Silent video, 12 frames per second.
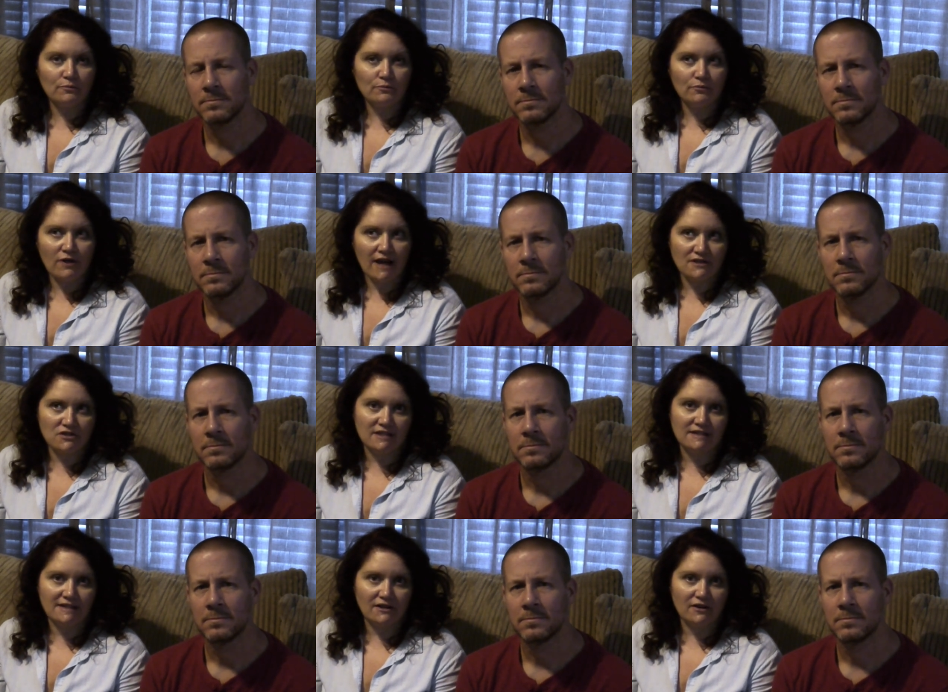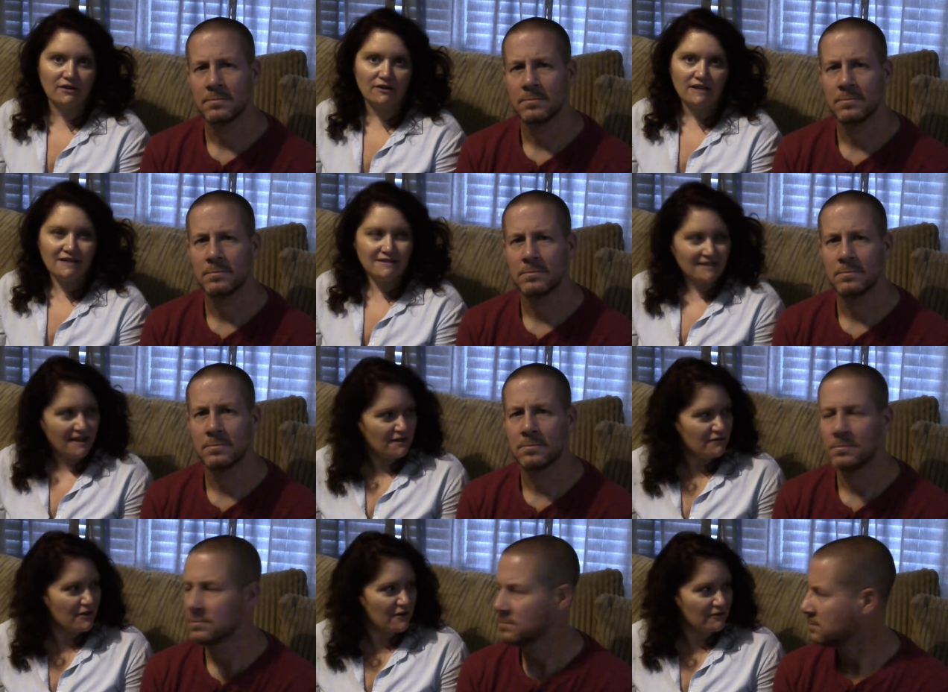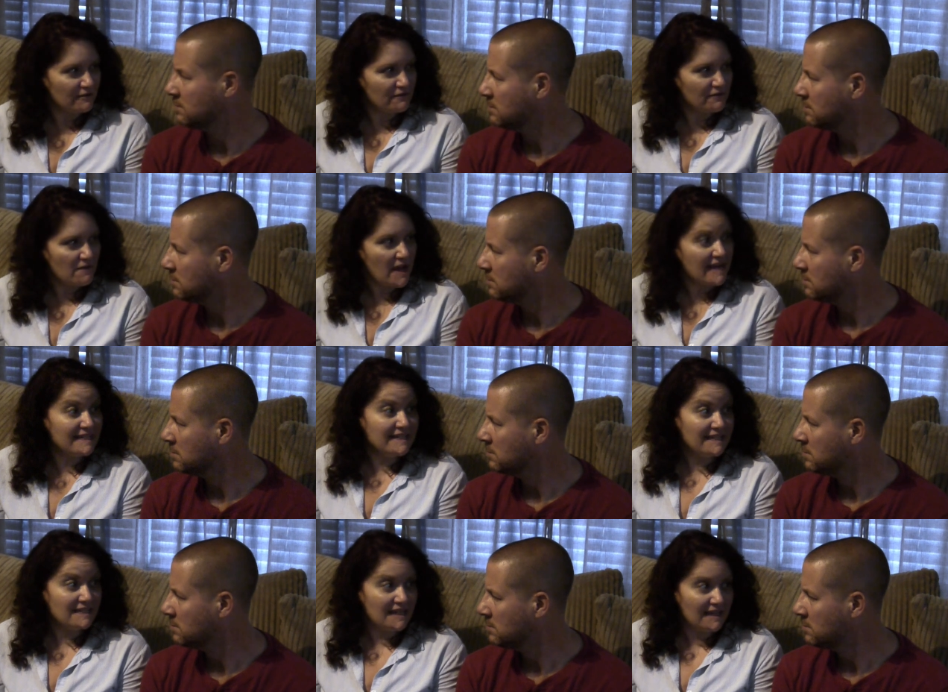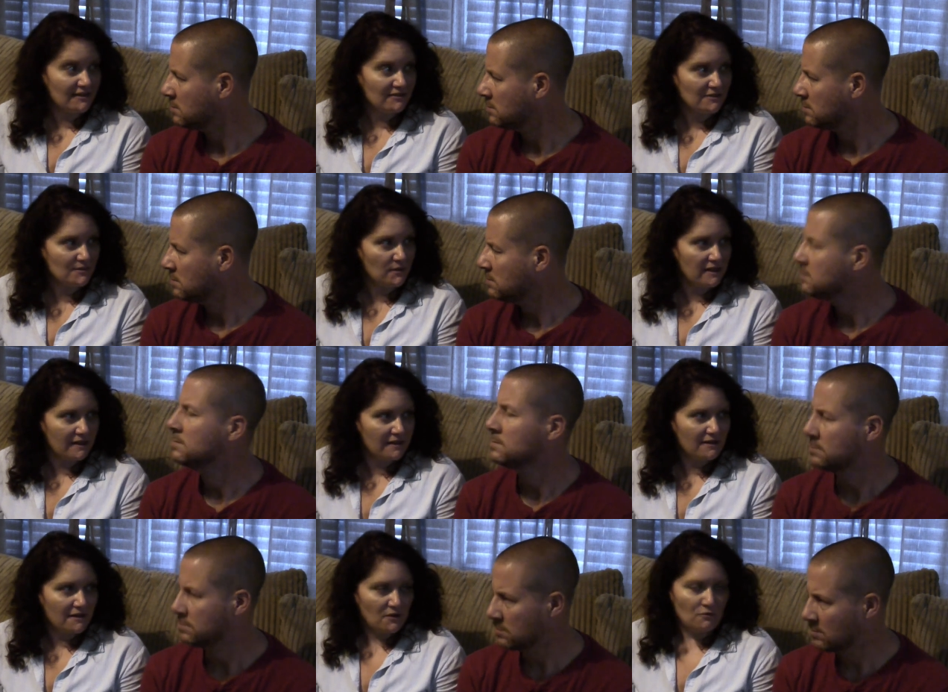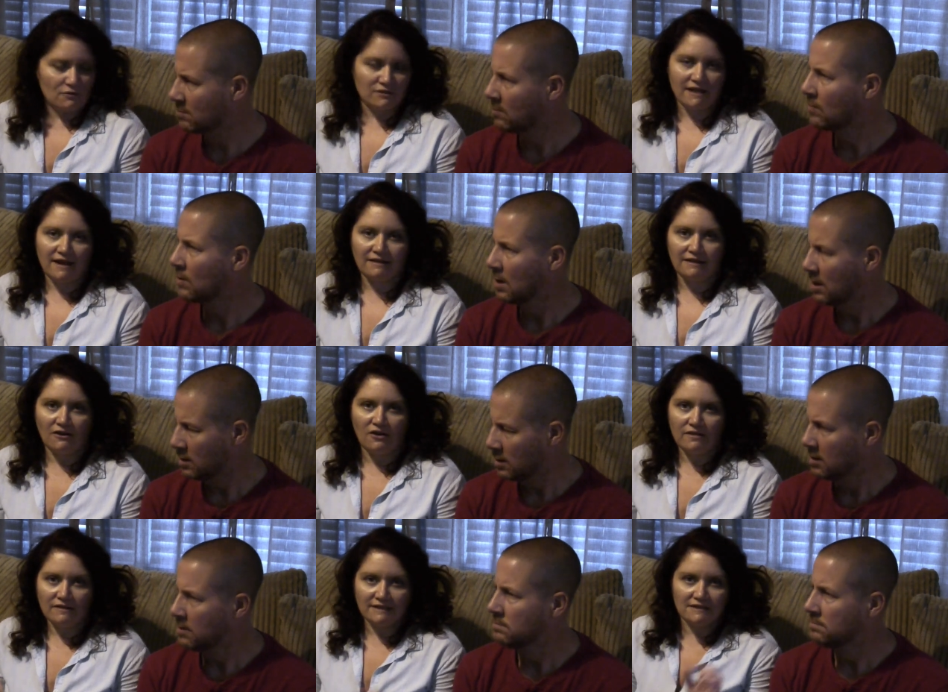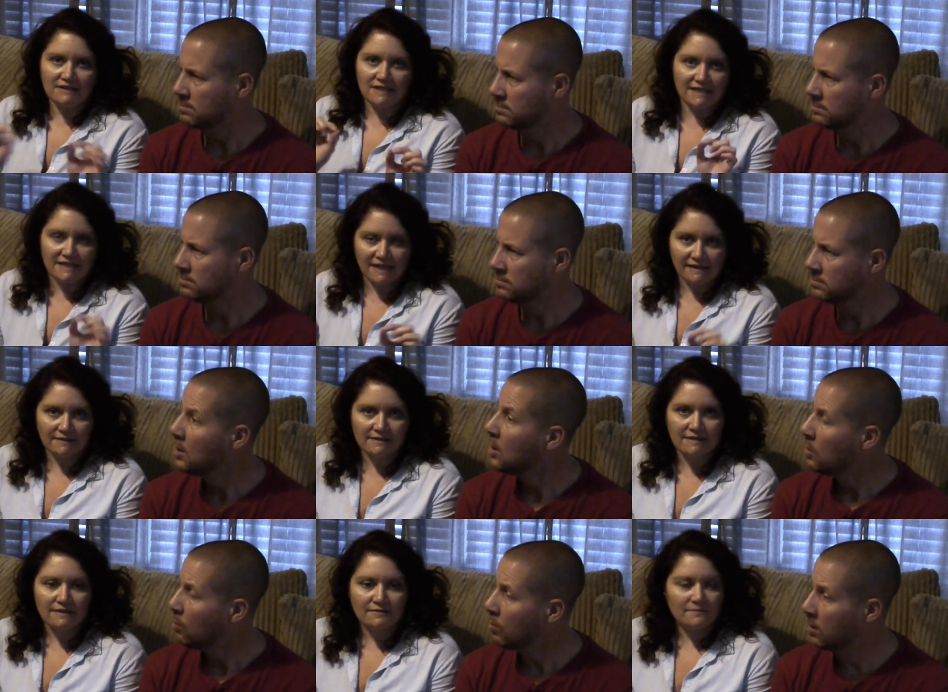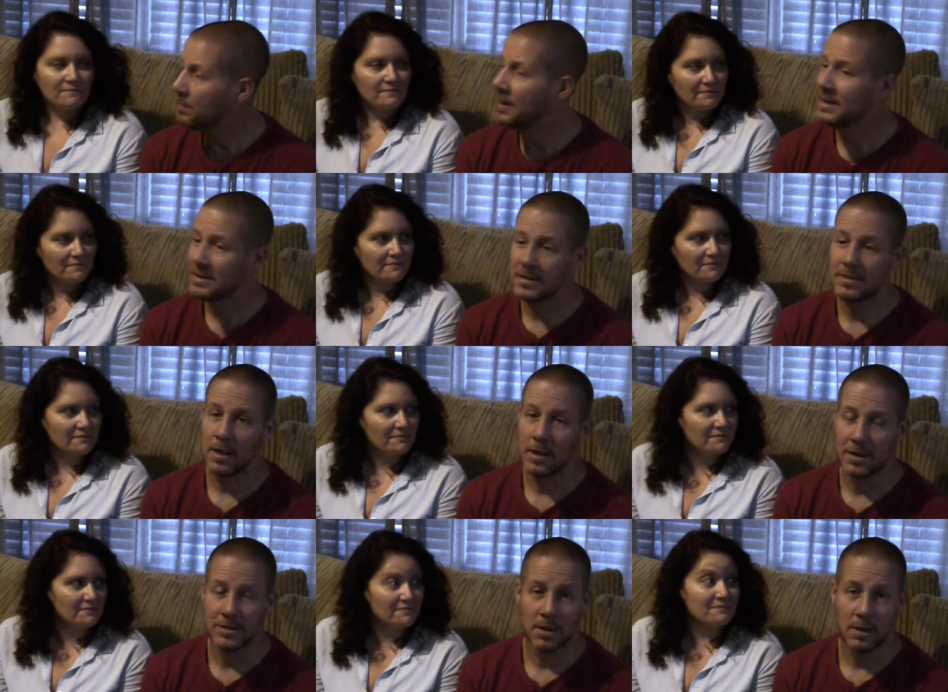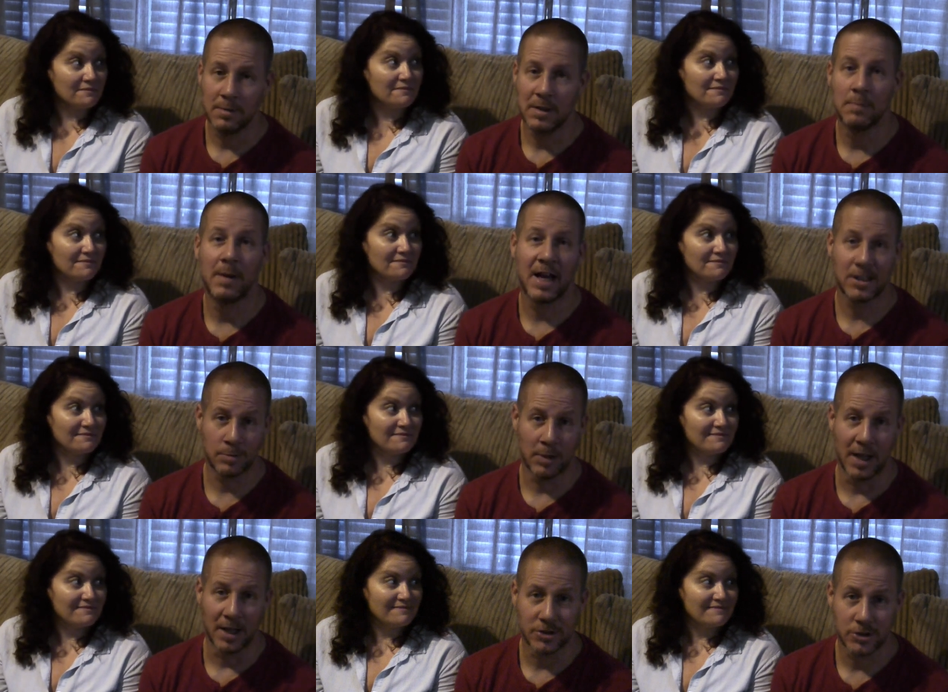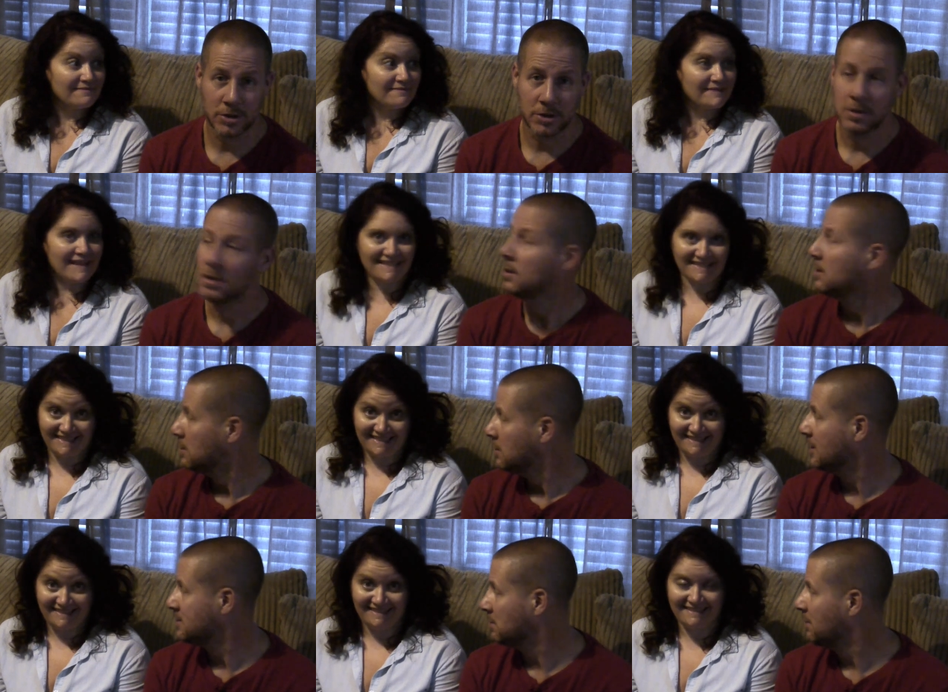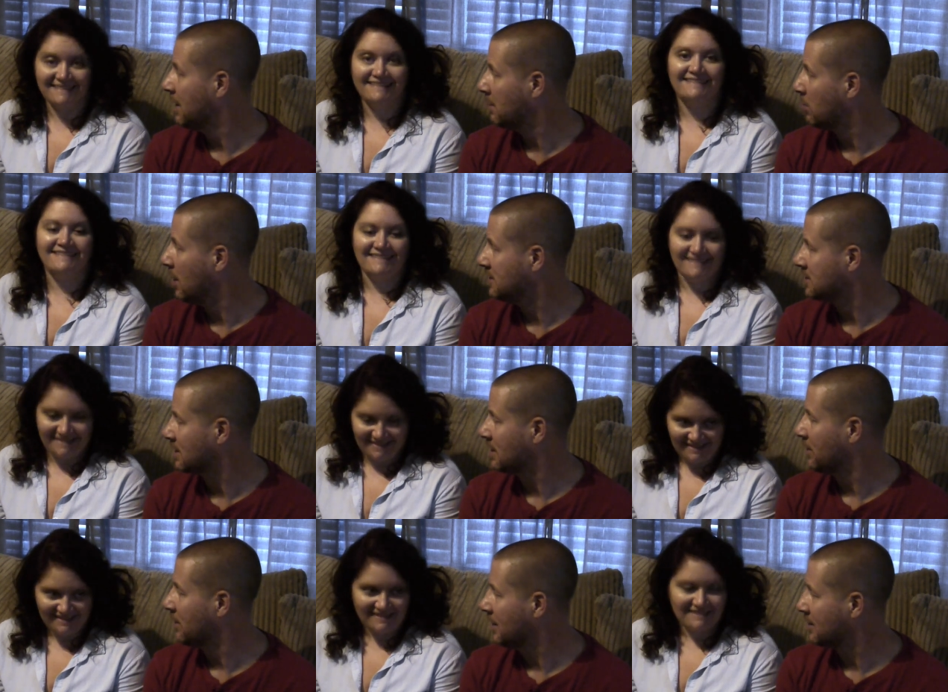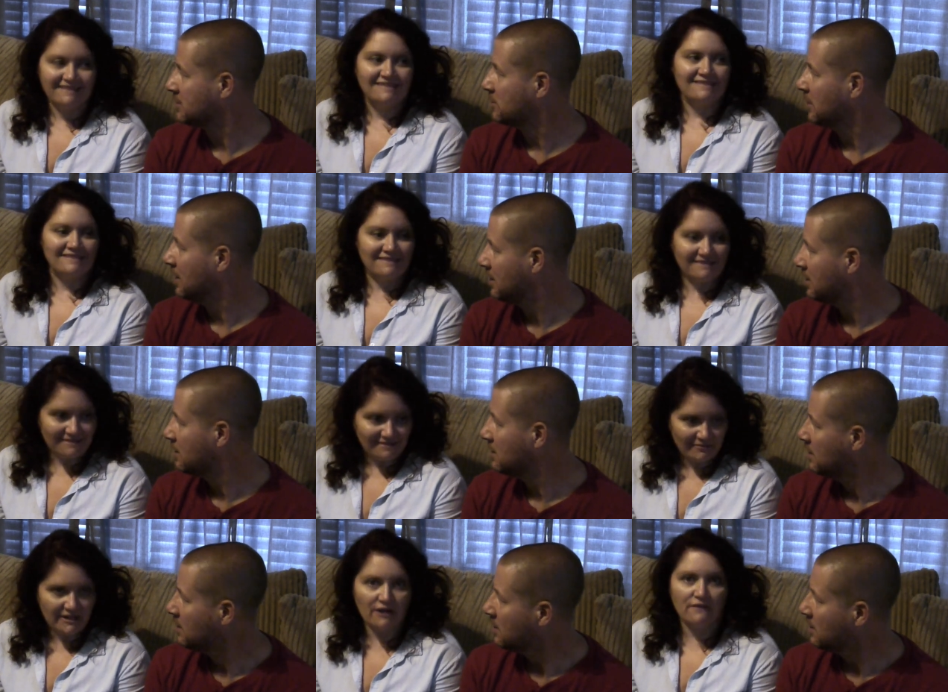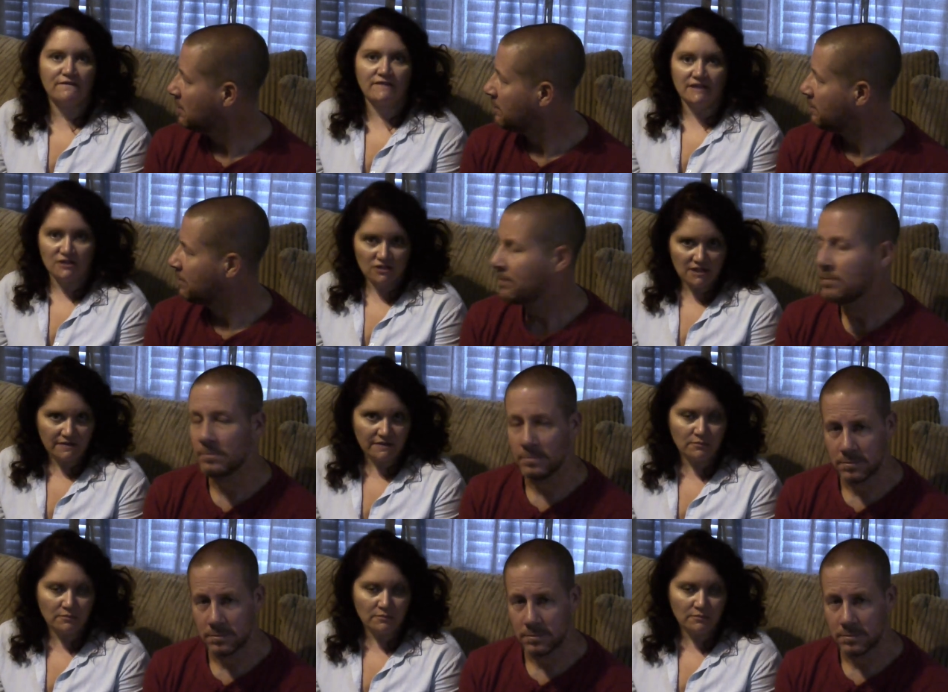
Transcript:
Speaker 1: projects that are, it's kind of our fine details week. We're tackling all the little details.
Speaker 2: Well, the big detail is going to be the backsplash. Yes. That's the main project, I think, this week.
Speaker 1: We are finishing the